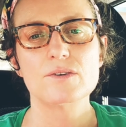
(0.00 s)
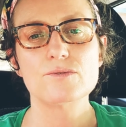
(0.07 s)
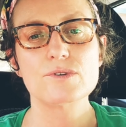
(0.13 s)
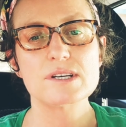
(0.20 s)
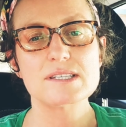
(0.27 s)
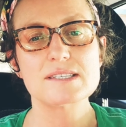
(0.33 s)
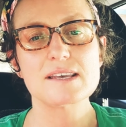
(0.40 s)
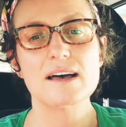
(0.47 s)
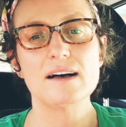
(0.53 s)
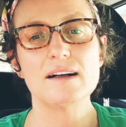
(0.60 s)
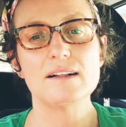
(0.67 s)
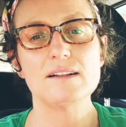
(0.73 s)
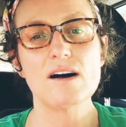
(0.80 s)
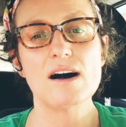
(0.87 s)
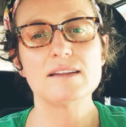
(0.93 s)

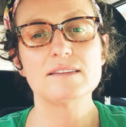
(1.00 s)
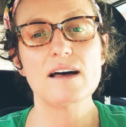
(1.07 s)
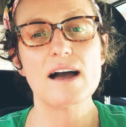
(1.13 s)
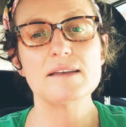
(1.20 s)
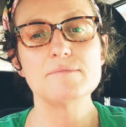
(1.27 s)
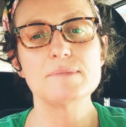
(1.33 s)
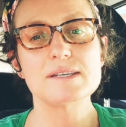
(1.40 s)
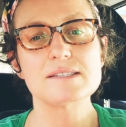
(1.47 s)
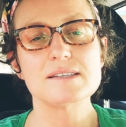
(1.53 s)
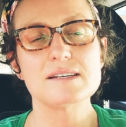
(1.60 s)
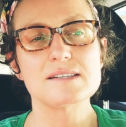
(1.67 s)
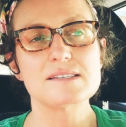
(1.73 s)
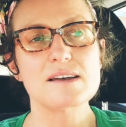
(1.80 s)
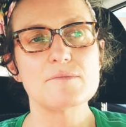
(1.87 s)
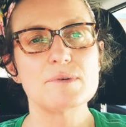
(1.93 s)
resale online
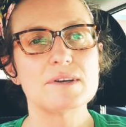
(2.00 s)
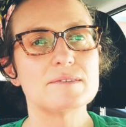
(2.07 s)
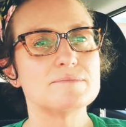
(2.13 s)
business. I